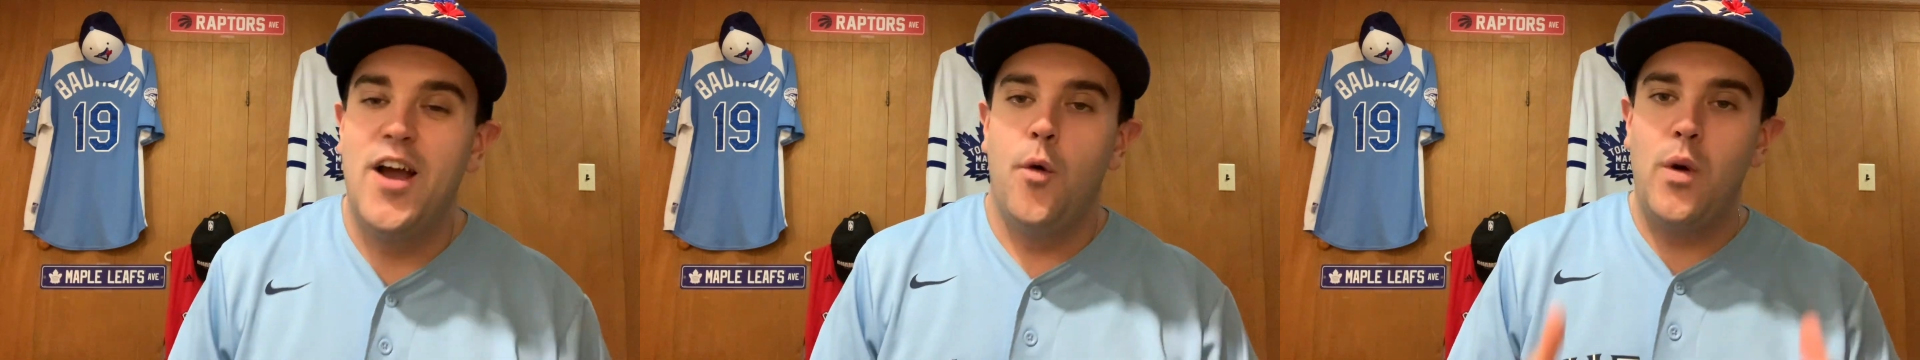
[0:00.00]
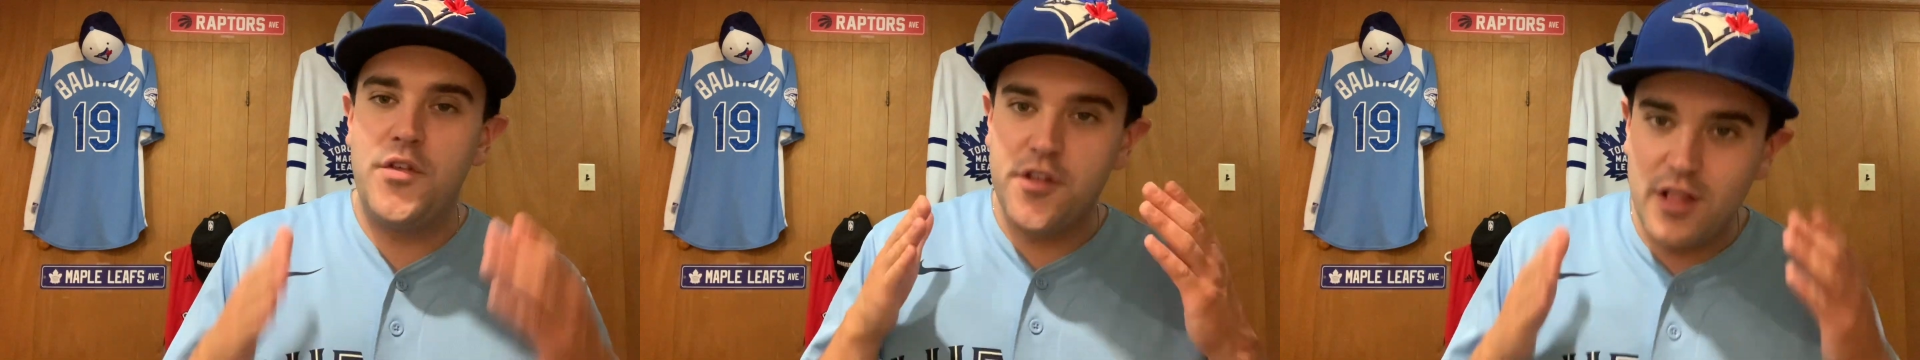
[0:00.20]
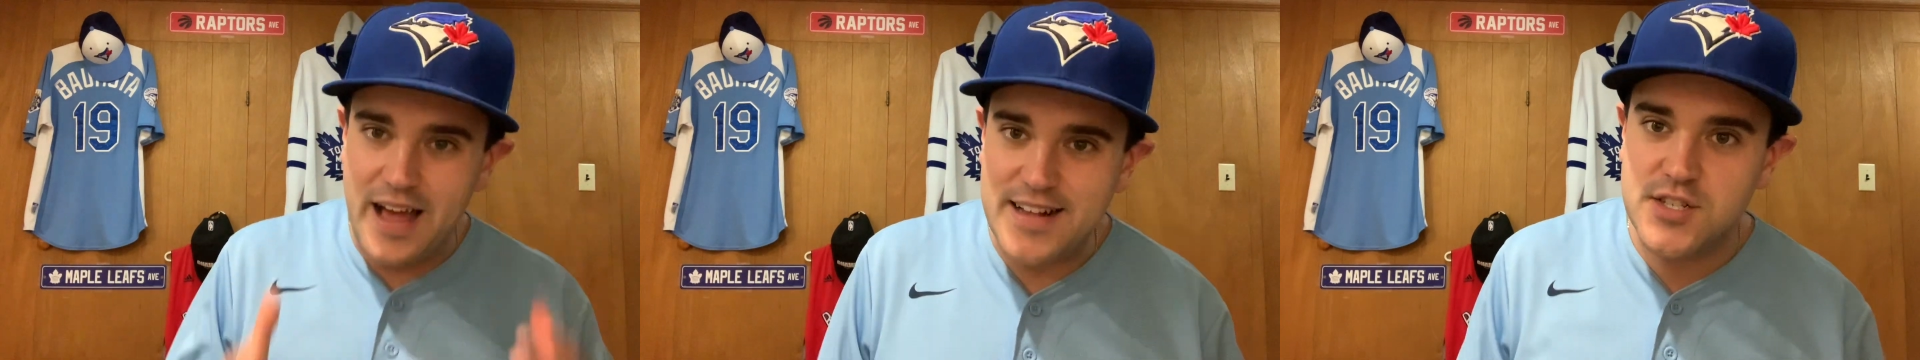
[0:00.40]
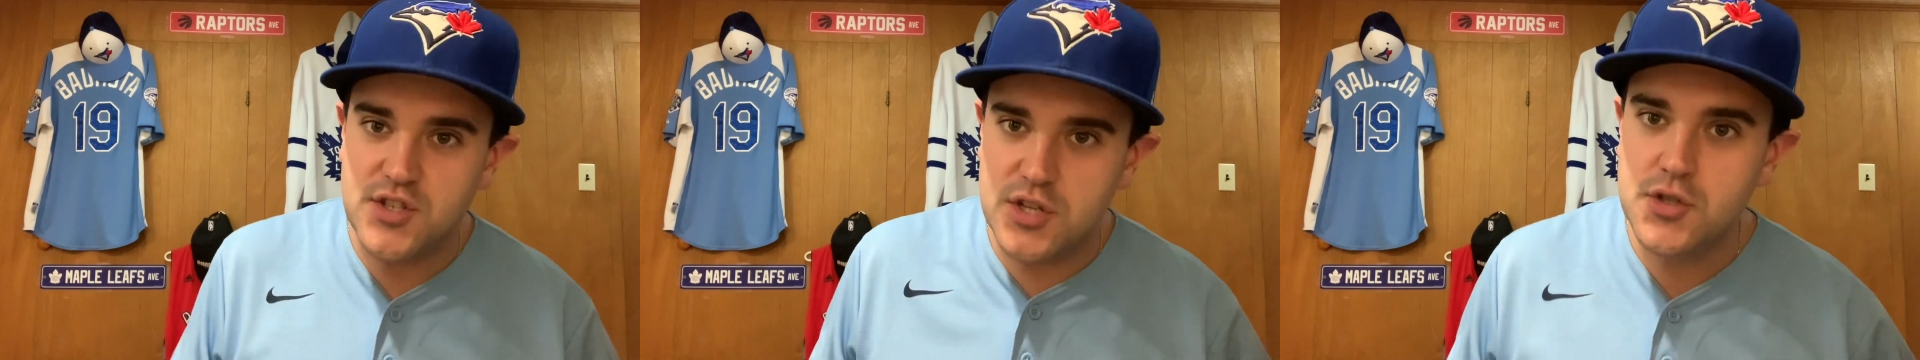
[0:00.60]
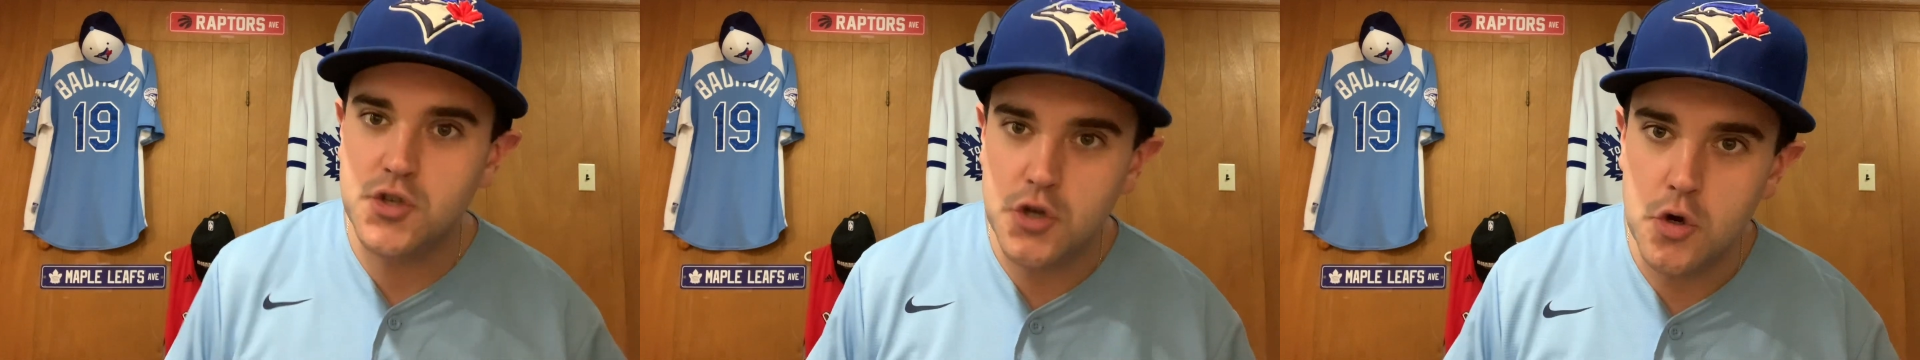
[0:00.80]
with less
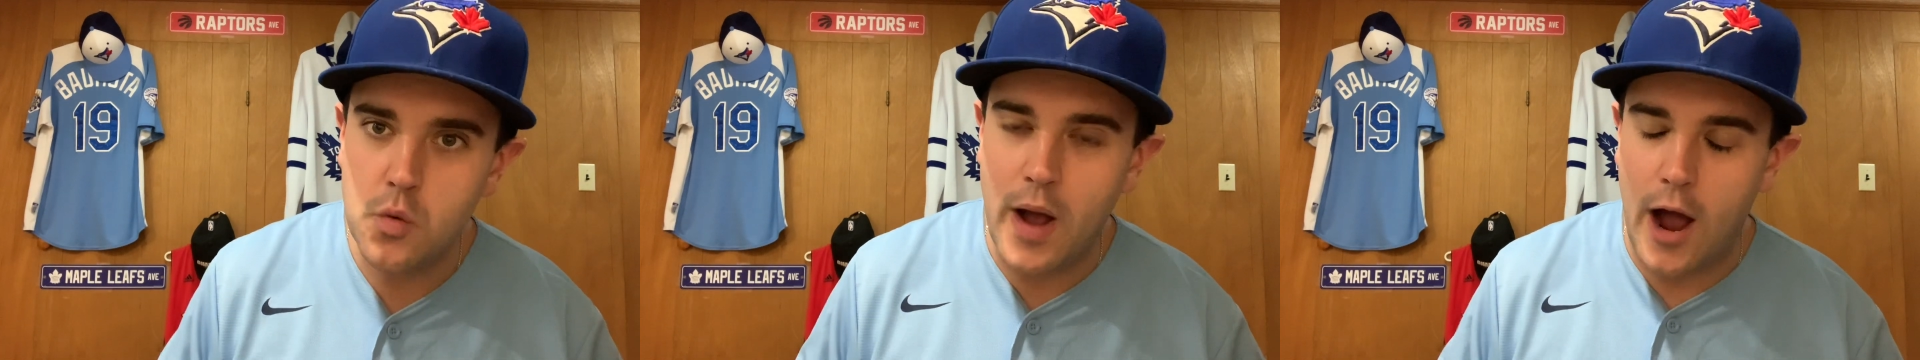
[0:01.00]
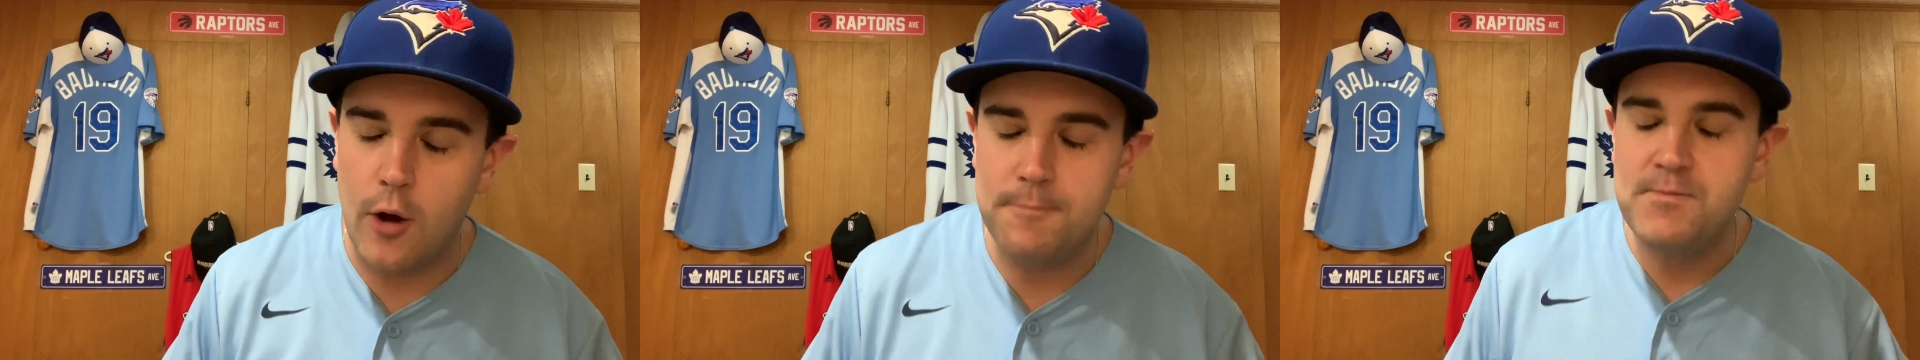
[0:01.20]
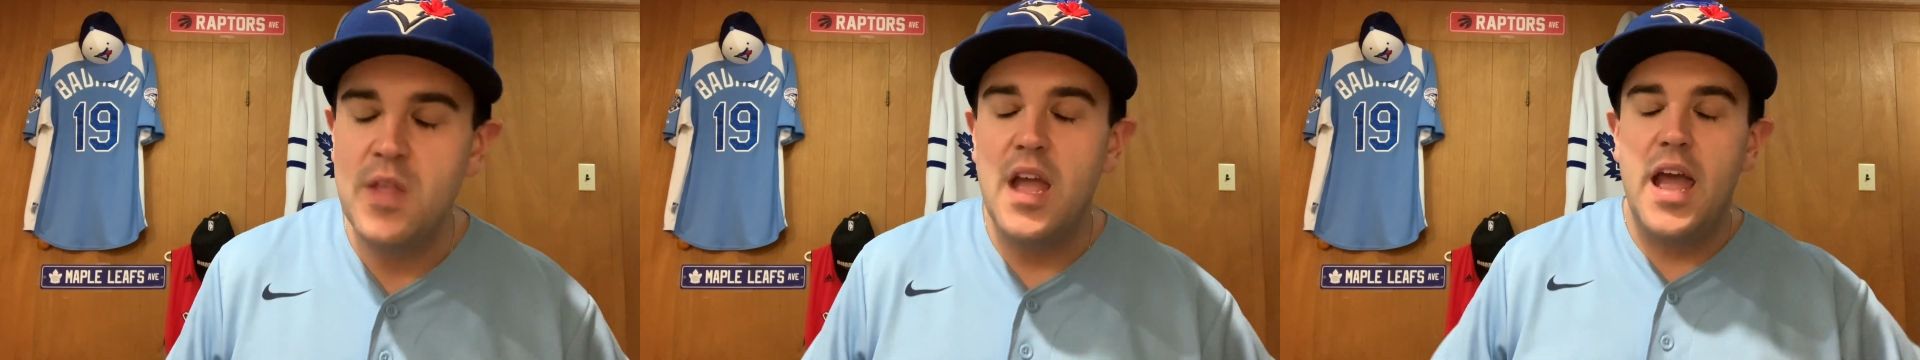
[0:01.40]
than 2 out.